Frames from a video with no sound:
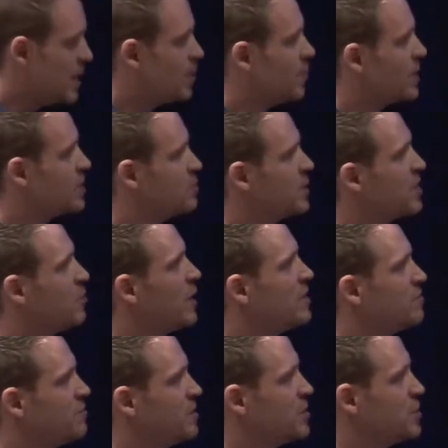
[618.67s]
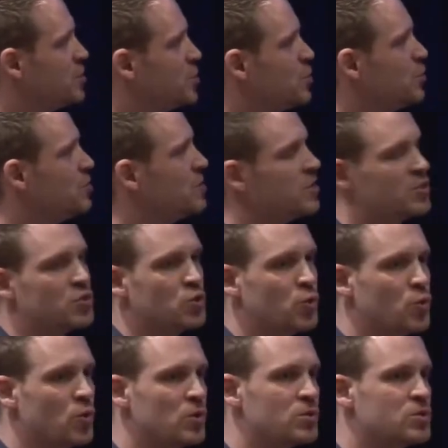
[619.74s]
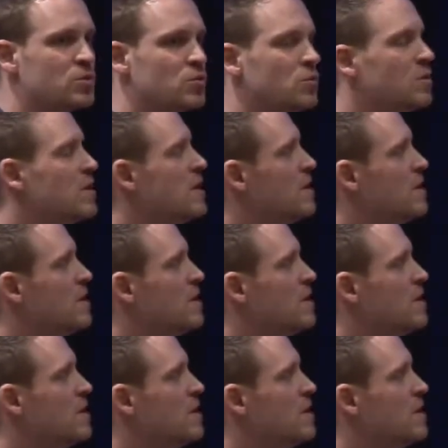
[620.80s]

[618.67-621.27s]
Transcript: But it's been quite efficient to use this tool to